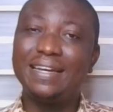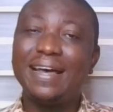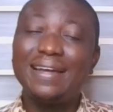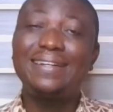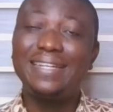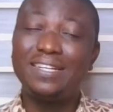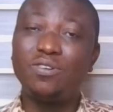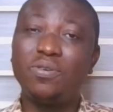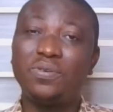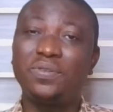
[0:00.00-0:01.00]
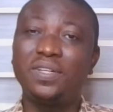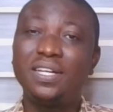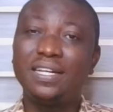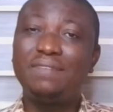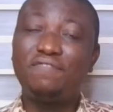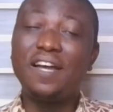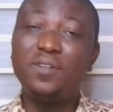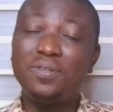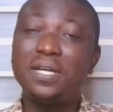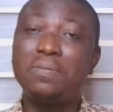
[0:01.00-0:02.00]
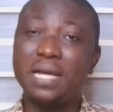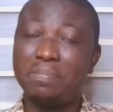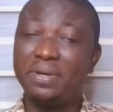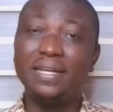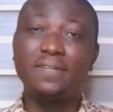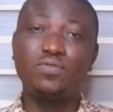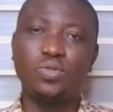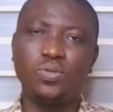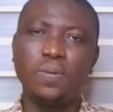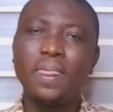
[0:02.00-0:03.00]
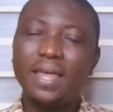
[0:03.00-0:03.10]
added-on value that we are bringing to you.